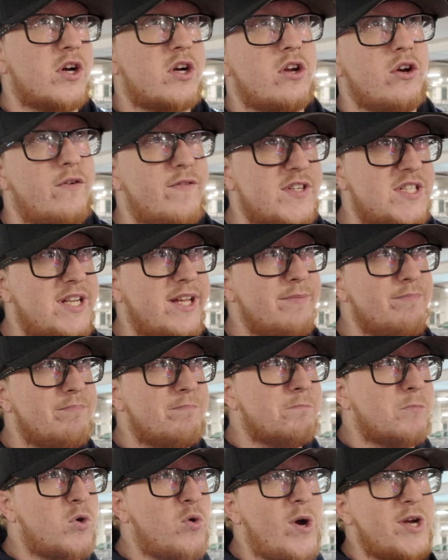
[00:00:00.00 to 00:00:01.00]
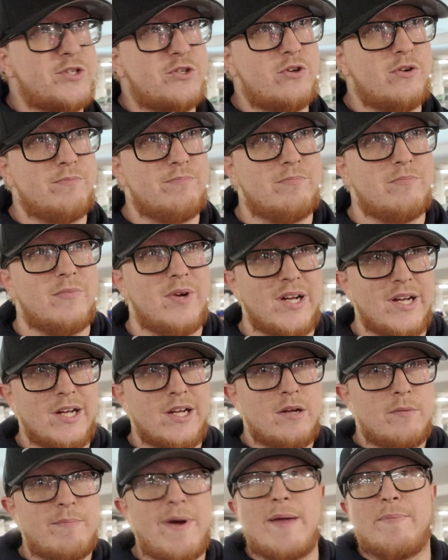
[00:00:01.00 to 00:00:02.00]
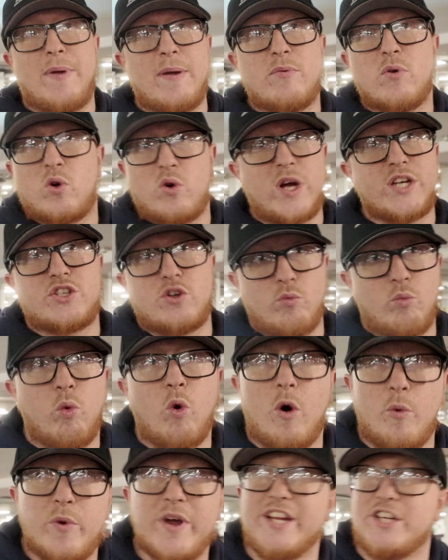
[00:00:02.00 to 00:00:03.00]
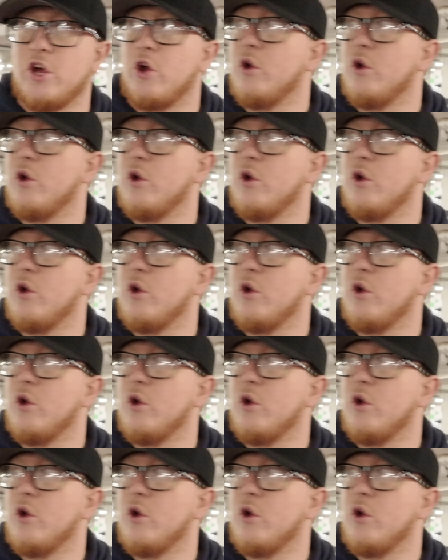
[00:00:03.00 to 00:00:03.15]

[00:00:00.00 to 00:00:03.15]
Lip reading: can obviously make people question what we